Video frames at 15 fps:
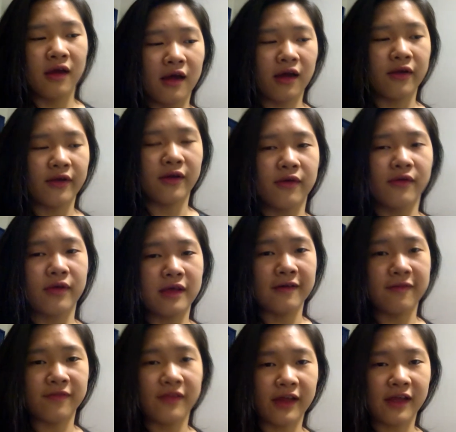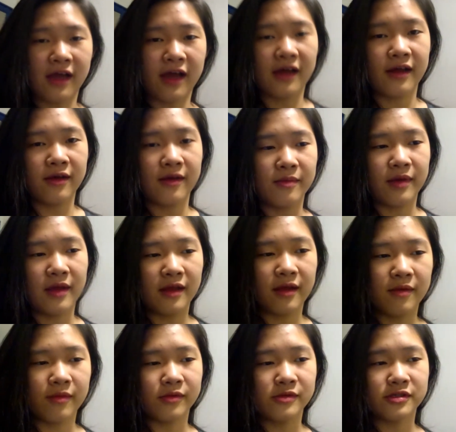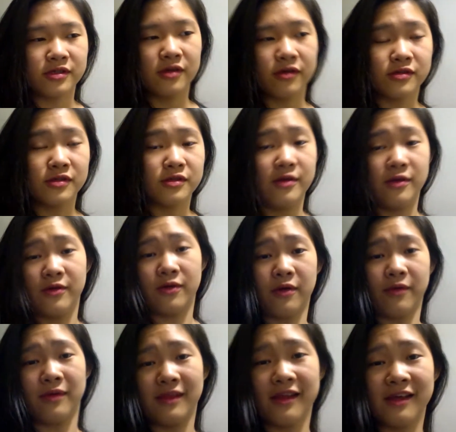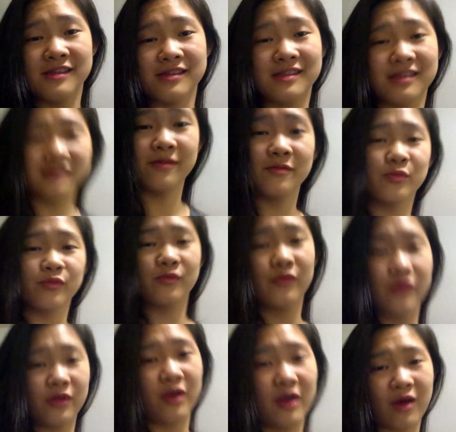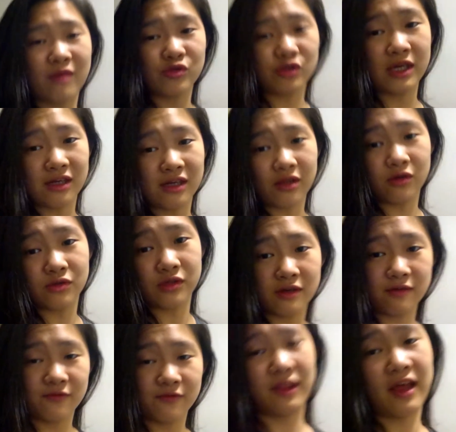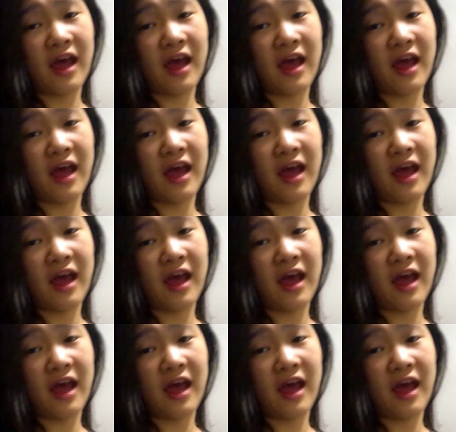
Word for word: I don't know if like I'm able to go to New York with Lisa. You know, I'm trying clothes on for